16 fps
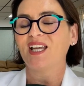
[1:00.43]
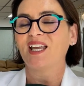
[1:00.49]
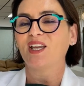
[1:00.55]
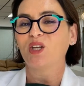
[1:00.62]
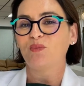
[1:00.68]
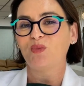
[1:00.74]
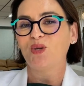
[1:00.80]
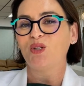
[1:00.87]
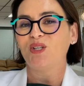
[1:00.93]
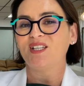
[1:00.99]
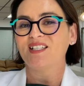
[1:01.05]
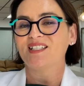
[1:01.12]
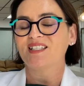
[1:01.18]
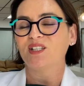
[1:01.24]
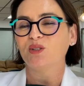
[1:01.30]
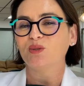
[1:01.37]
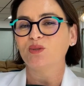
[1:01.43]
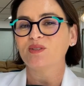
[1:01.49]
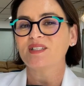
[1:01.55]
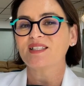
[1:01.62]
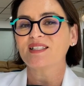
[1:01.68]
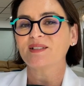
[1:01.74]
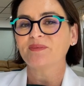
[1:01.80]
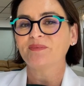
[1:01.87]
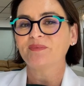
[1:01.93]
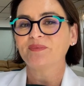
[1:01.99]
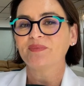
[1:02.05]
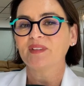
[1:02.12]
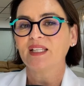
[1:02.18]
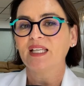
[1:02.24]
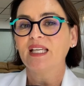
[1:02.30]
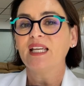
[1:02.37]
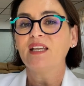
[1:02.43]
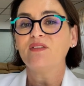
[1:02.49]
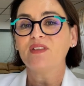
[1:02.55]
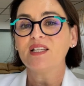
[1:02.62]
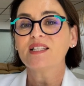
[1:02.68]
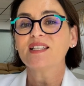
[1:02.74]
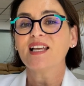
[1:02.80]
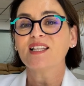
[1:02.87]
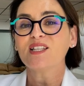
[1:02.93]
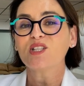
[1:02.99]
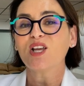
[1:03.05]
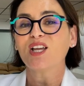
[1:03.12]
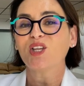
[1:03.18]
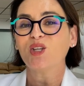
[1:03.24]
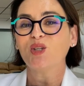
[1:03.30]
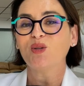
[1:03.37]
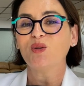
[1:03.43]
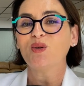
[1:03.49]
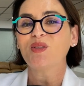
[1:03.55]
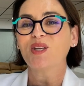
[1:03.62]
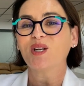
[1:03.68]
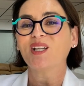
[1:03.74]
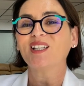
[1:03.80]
and computing skills. If this sounds like you, then